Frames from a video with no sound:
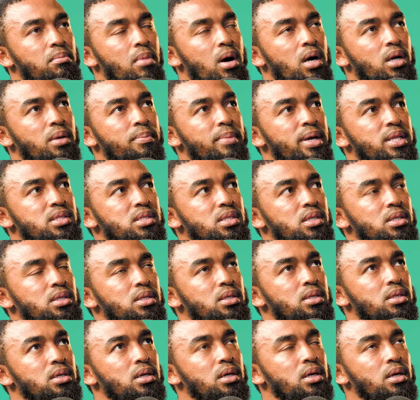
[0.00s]
Mark
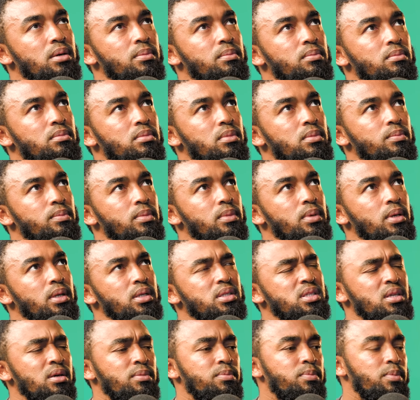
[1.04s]
Manson,
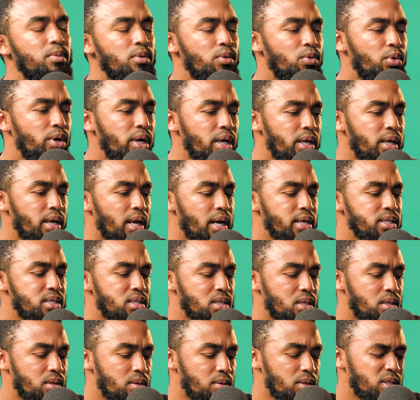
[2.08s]
it's a really
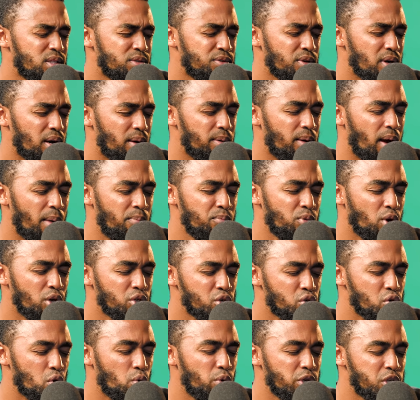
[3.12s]
nice, I'm
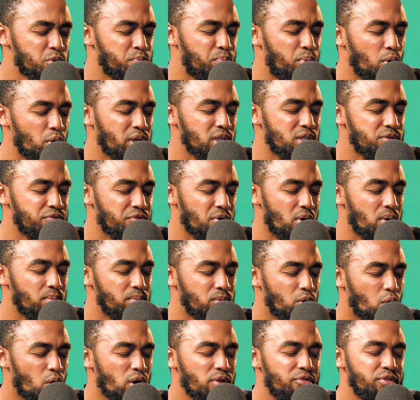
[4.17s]
not sure which book it's
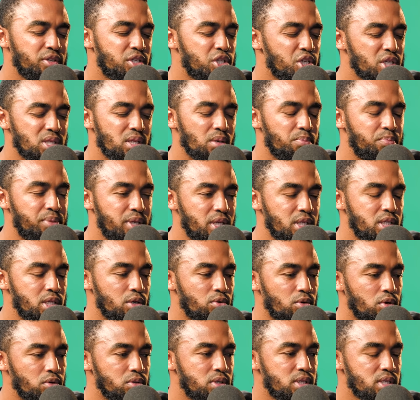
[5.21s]
from or if it's just a piece he
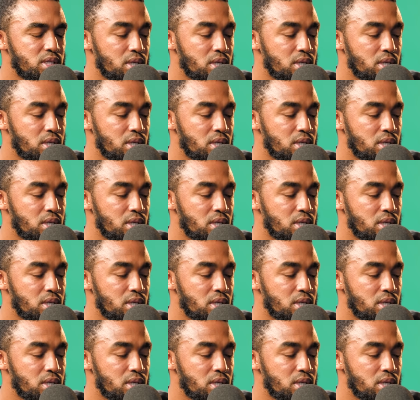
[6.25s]
wrote.